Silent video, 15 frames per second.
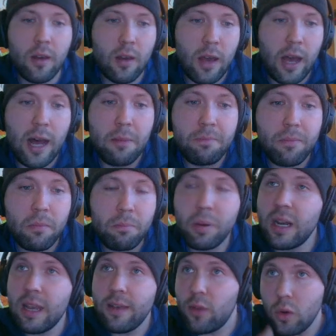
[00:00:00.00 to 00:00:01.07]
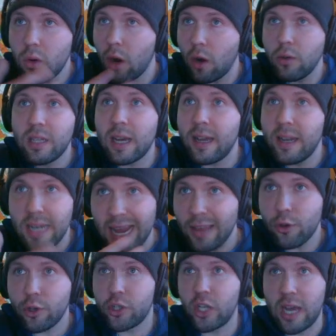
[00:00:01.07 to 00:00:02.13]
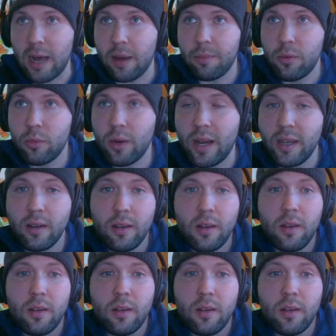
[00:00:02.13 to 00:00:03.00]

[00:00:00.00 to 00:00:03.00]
Um, but if you go to another job, right?